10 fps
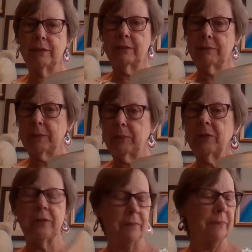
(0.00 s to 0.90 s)

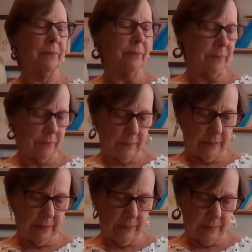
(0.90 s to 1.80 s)

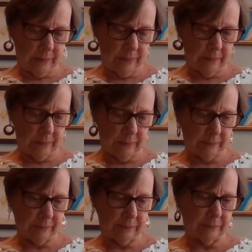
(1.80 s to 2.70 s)

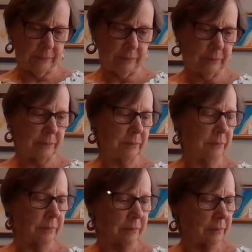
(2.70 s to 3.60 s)

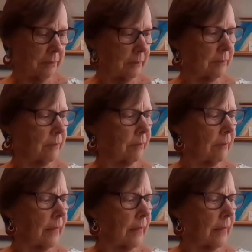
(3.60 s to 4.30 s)
(silence)